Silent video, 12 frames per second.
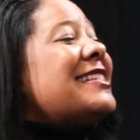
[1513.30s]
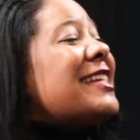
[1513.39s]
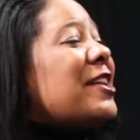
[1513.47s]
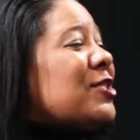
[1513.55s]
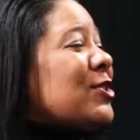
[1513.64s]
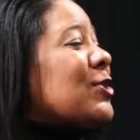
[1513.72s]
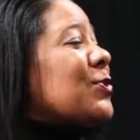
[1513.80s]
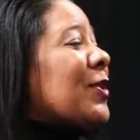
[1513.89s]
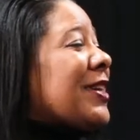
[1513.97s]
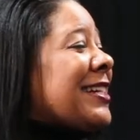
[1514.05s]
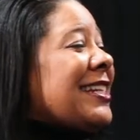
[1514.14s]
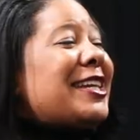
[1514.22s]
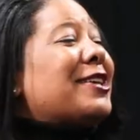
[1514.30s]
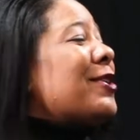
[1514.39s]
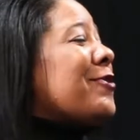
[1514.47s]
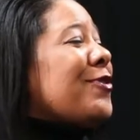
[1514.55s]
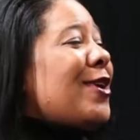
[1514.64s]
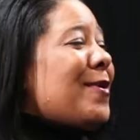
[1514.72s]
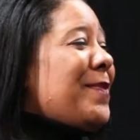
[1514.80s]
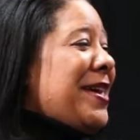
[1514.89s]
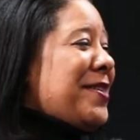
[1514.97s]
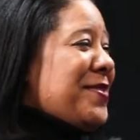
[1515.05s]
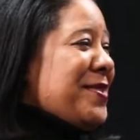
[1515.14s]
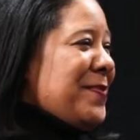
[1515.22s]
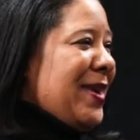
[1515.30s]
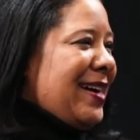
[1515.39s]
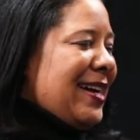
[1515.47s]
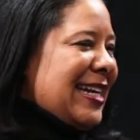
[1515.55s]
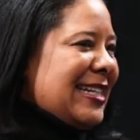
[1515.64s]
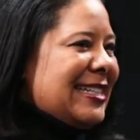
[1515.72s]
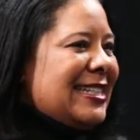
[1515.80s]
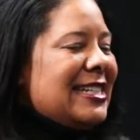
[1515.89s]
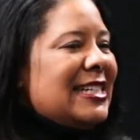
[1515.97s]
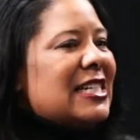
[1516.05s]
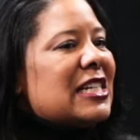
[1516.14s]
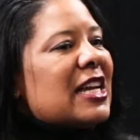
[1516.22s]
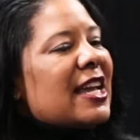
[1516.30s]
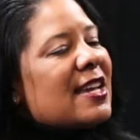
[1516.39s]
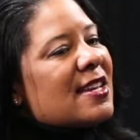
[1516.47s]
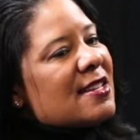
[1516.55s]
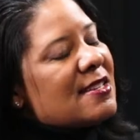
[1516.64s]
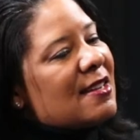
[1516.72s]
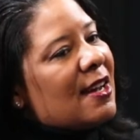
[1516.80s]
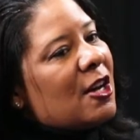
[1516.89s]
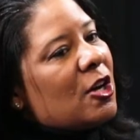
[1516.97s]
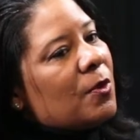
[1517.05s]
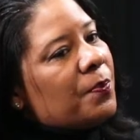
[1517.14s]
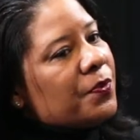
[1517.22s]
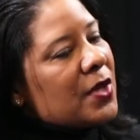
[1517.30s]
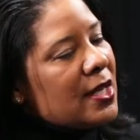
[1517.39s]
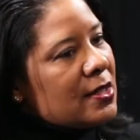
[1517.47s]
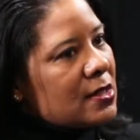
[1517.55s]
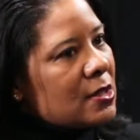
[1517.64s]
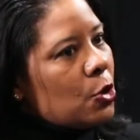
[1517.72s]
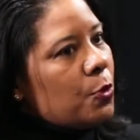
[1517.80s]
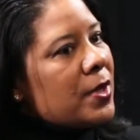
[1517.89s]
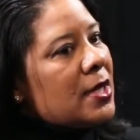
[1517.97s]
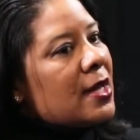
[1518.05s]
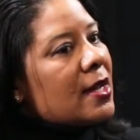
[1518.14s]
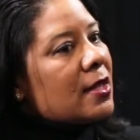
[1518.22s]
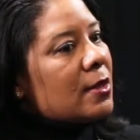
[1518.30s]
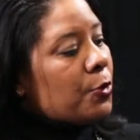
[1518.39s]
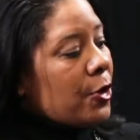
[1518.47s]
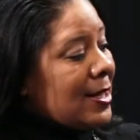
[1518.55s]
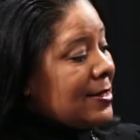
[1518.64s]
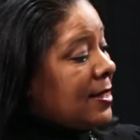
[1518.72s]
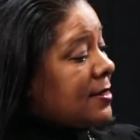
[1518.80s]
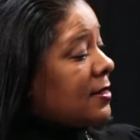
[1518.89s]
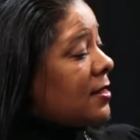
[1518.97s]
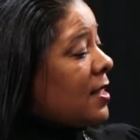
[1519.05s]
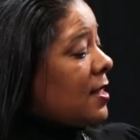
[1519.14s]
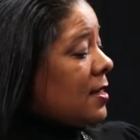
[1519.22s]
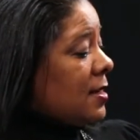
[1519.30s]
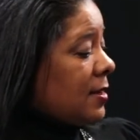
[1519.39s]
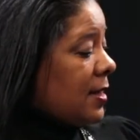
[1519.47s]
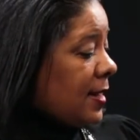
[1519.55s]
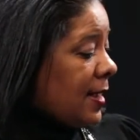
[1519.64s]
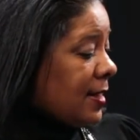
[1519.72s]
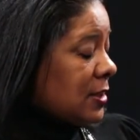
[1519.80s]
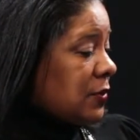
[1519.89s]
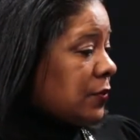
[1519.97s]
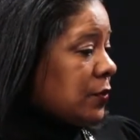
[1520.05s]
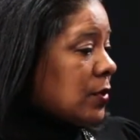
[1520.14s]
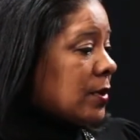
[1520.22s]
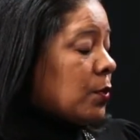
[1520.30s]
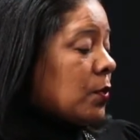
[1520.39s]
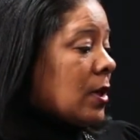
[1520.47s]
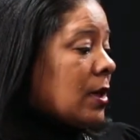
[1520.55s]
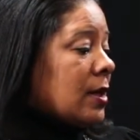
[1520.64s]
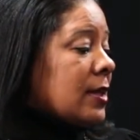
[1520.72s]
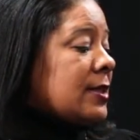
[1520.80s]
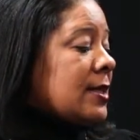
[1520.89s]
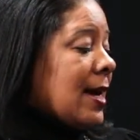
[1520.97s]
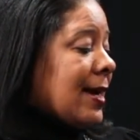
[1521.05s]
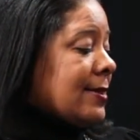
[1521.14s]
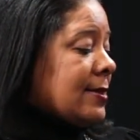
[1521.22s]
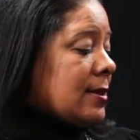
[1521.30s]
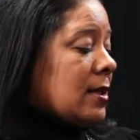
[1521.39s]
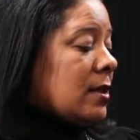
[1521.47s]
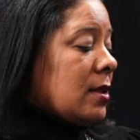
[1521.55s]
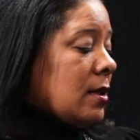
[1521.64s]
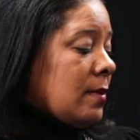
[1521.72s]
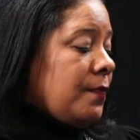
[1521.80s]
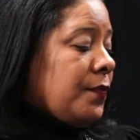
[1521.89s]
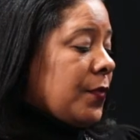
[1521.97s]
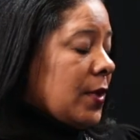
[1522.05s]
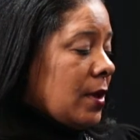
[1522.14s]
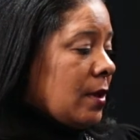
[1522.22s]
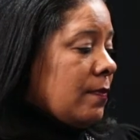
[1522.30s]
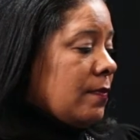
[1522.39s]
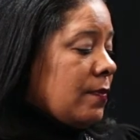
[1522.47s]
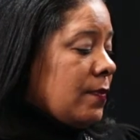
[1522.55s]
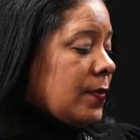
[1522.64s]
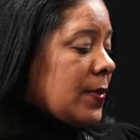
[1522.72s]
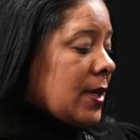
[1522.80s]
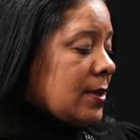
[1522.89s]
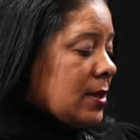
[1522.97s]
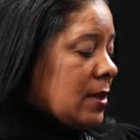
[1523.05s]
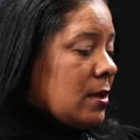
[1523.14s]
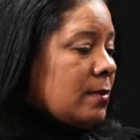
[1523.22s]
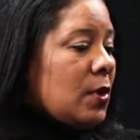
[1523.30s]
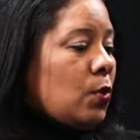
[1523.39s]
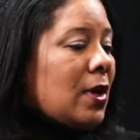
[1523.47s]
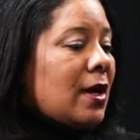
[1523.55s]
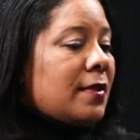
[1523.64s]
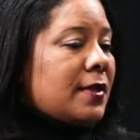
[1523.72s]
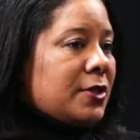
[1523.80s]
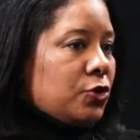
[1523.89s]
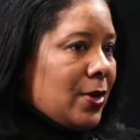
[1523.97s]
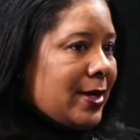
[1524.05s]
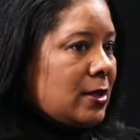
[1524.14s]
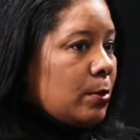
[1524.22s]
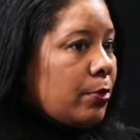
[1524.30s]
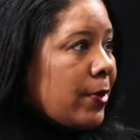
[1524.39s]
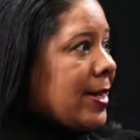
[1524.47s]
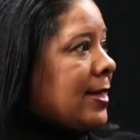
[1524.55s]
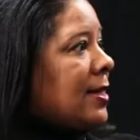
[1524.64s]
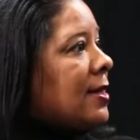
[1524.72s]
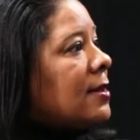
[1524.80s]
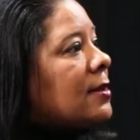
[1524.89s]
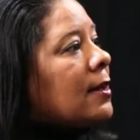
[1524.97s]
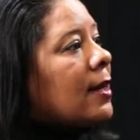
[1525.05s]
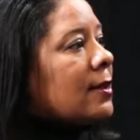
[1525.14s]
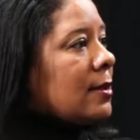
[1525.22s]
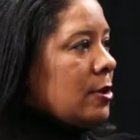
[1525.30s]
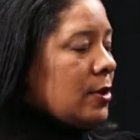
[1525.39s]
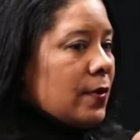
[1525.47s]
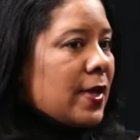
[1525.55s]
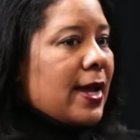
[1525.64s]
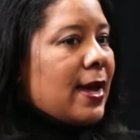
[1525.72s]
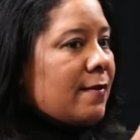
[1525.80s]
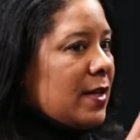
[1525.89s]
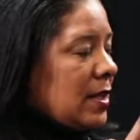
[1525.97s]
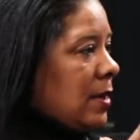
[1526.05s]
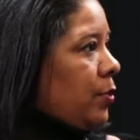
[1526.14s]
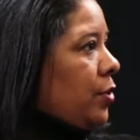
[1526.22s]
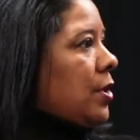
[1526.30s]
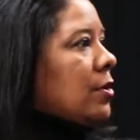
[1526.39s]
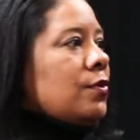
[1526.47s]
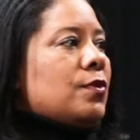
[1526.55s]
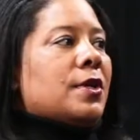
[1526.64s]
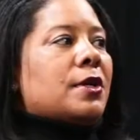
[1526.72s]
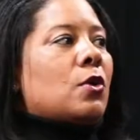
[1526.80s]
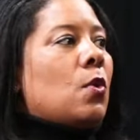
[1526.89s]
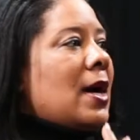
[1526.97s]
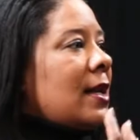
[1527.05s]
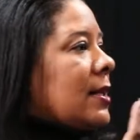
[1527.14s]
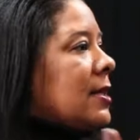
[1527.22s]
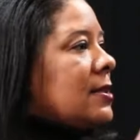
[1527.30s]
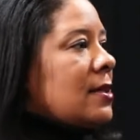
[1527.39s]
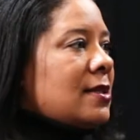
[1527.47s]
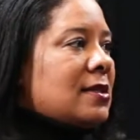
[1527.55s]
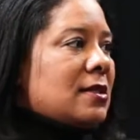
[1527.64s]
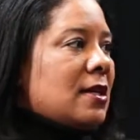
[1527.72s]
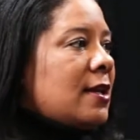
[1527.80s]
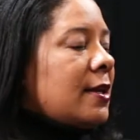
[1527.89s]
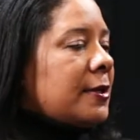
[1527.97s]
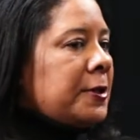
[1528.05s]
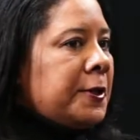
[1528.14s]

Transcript: his answers were clearly far better than mine. And so began the process. They asked for the wand. I sent them the wand. They tried to break it. Like, you know, they have it. They put it through their quality testing,